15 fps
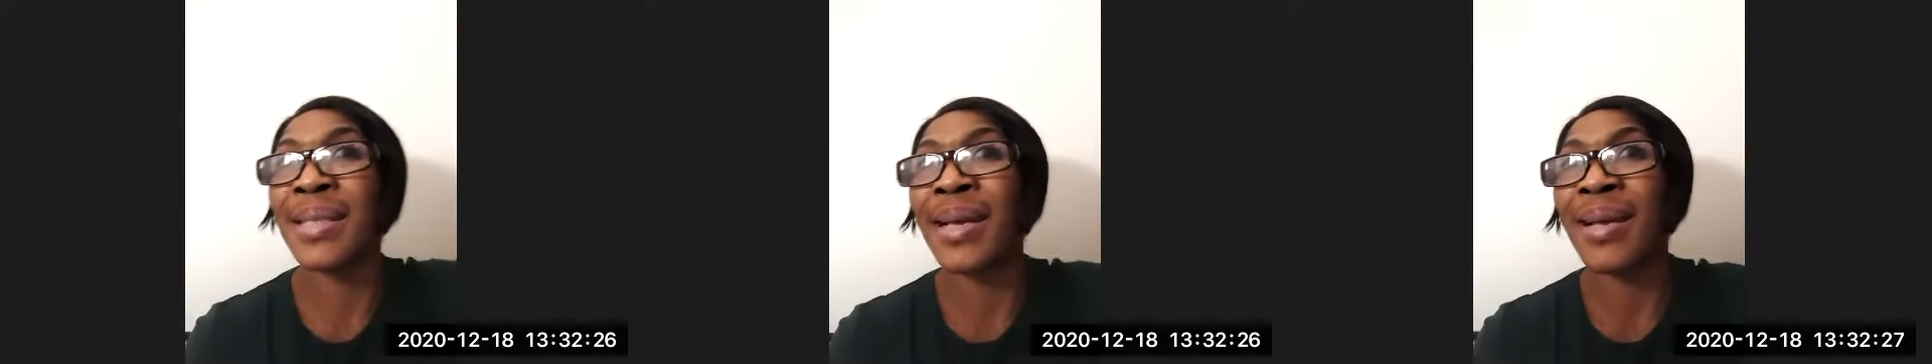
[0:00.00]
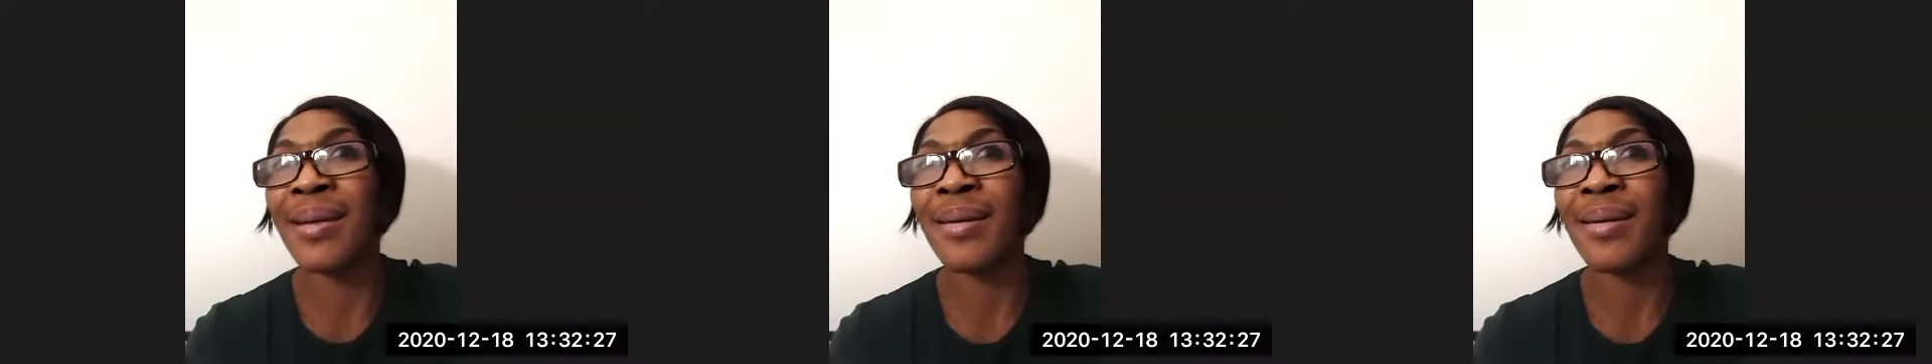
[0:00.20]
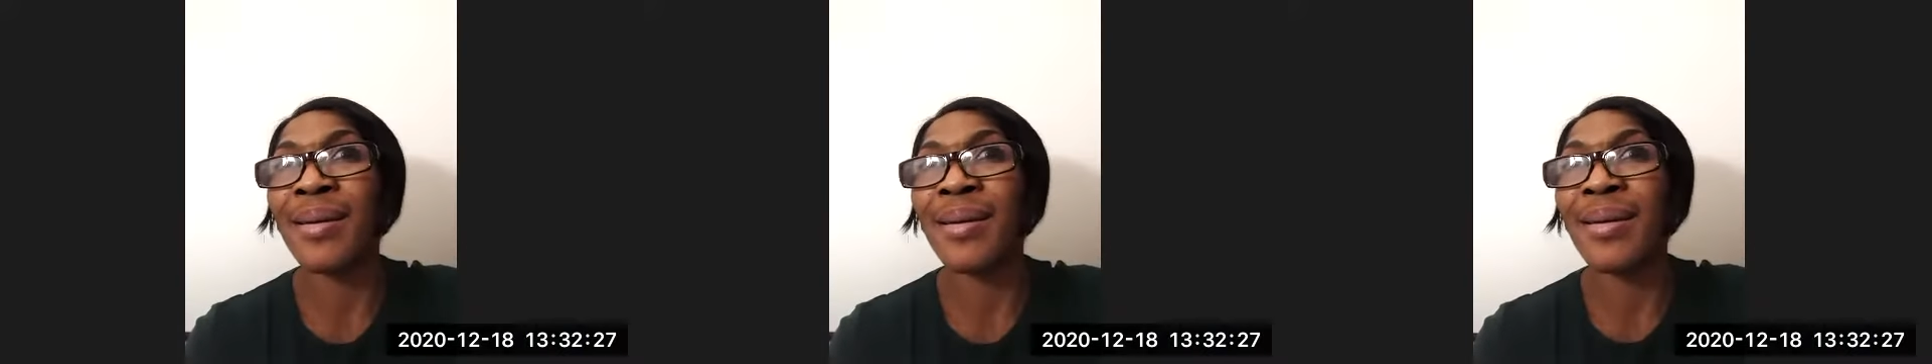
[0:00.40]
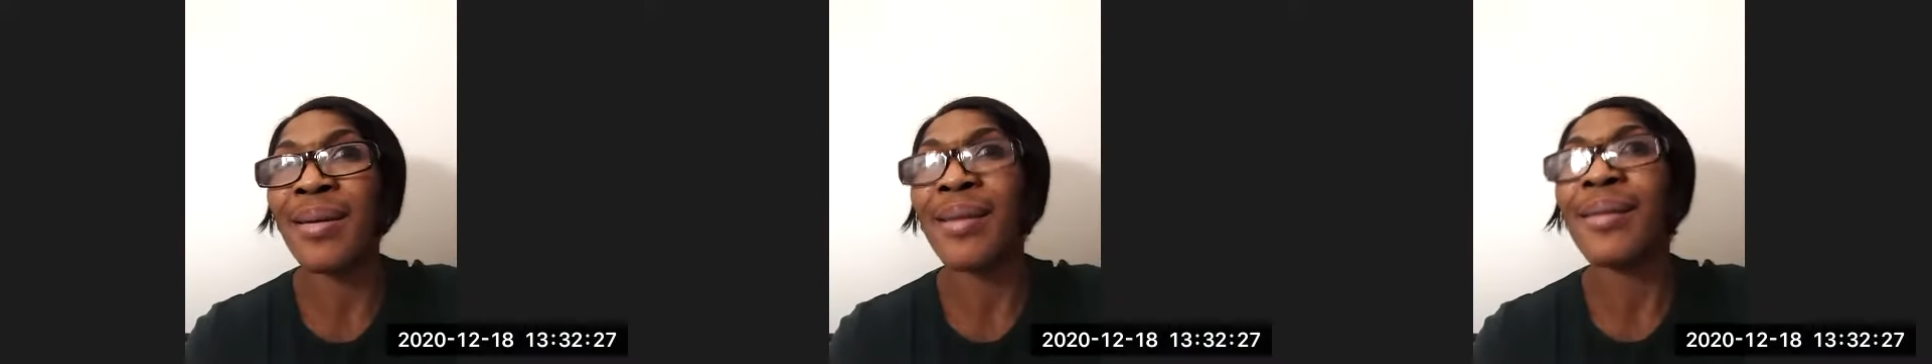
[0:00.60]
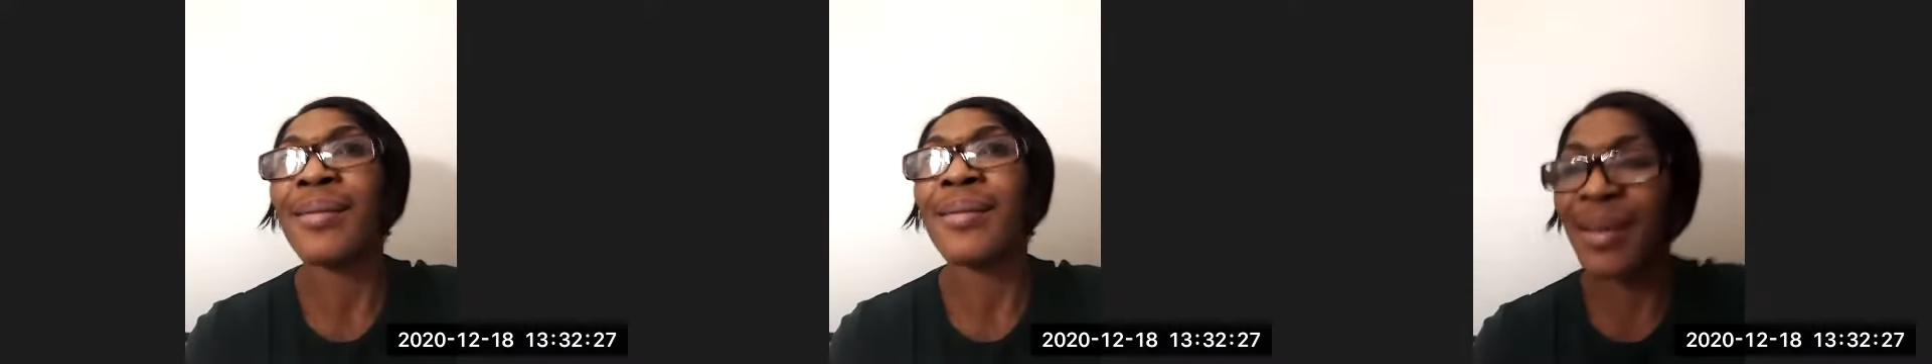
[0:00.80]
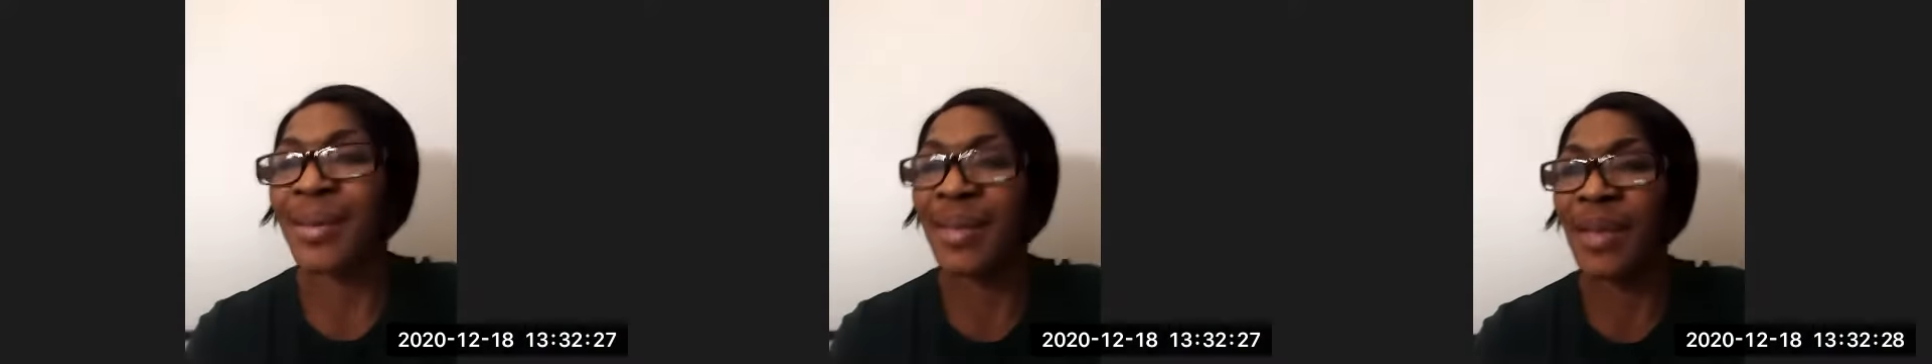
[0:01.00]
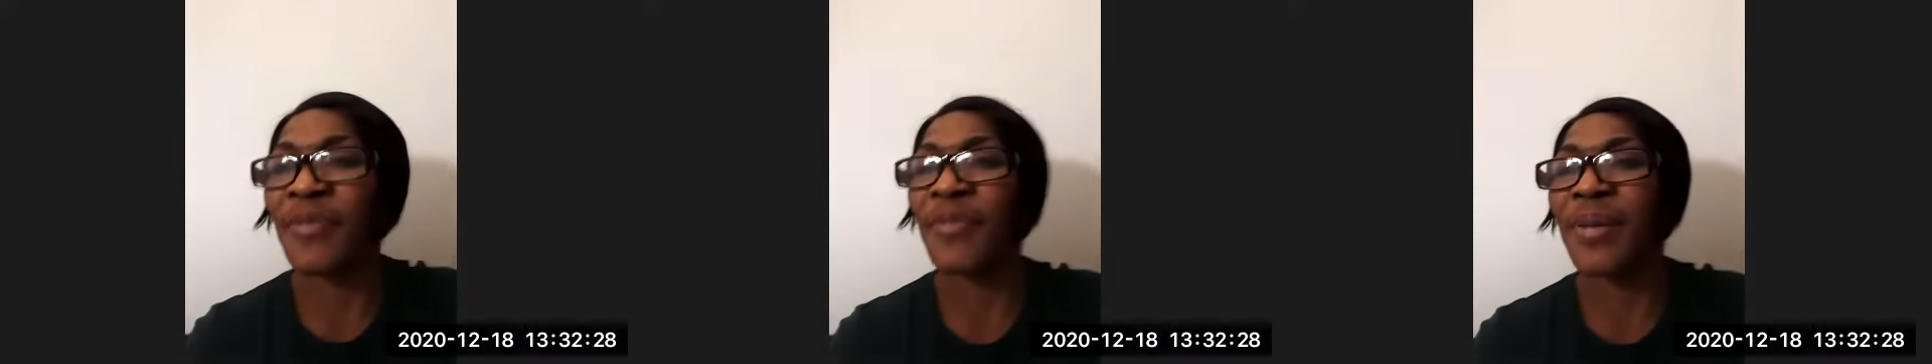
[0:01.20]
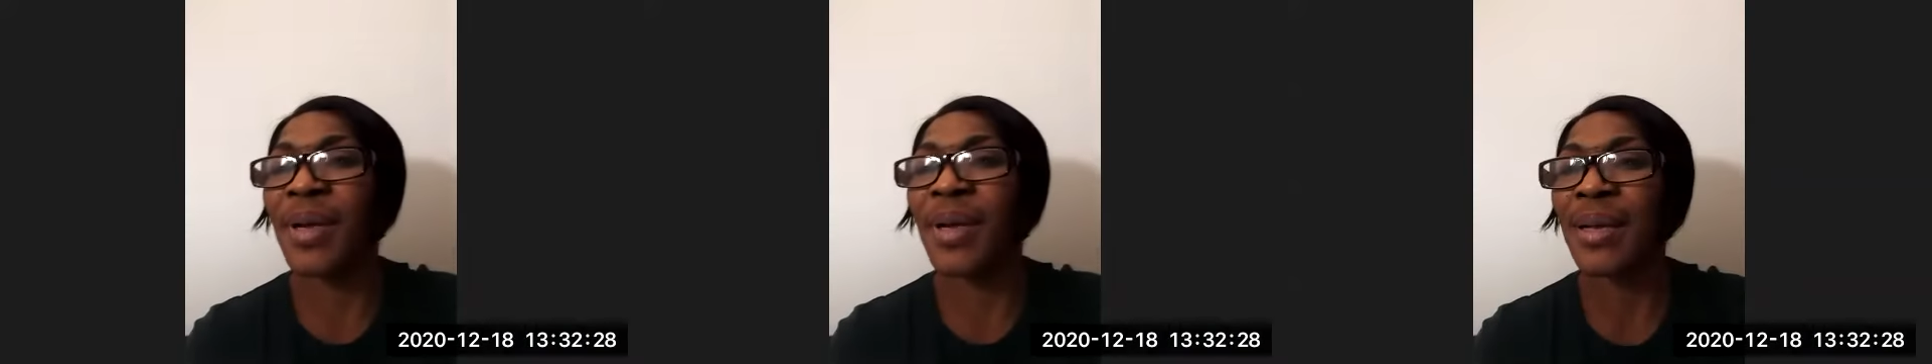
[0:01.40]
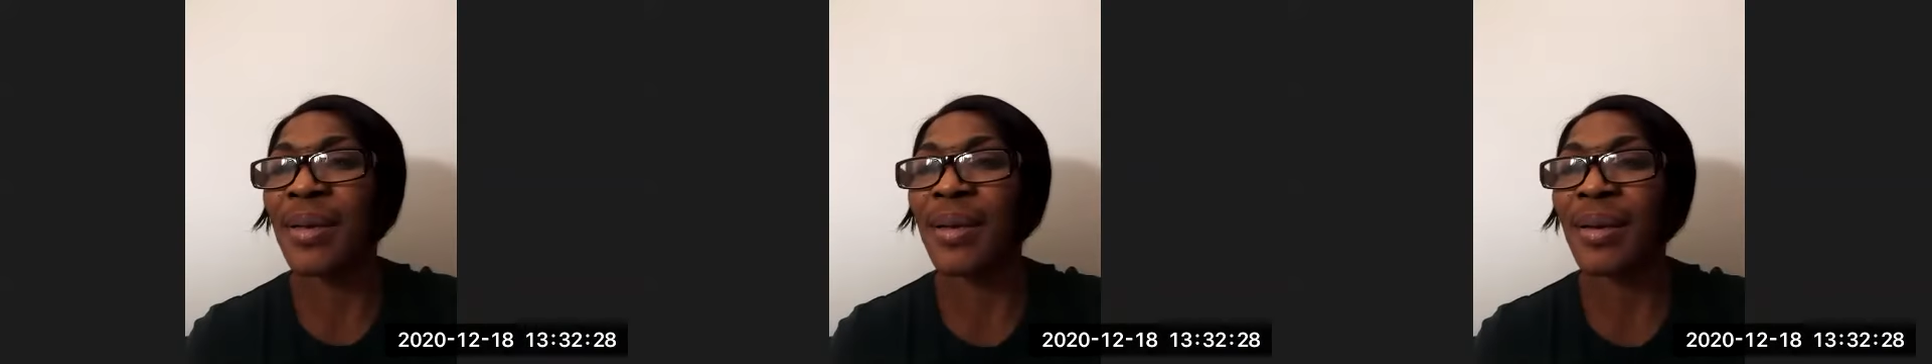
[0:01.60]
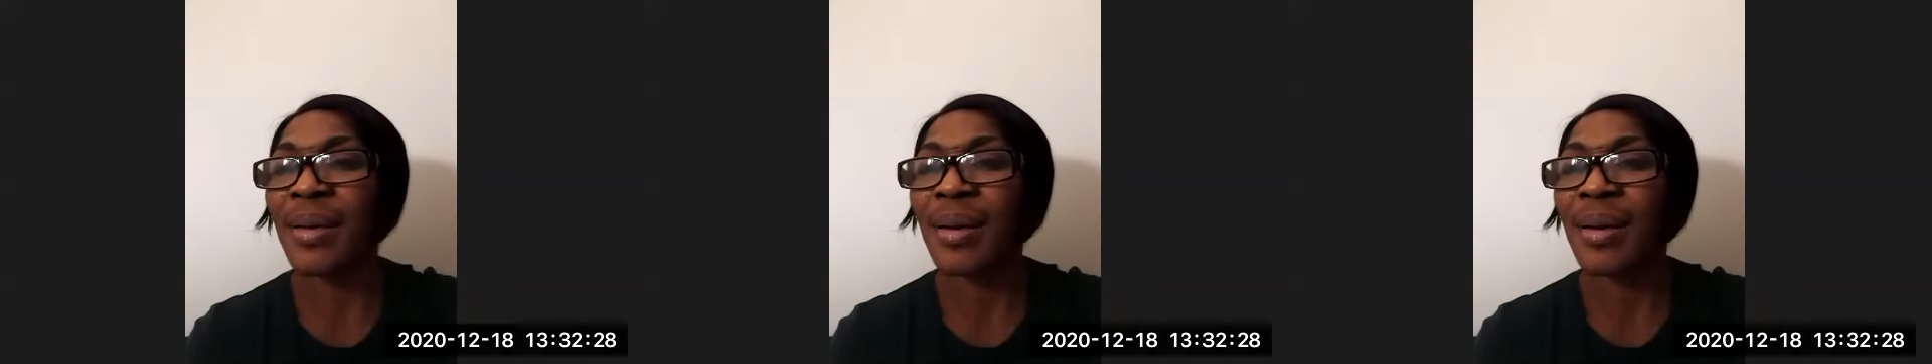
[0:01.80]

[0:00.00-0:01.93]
then definitely,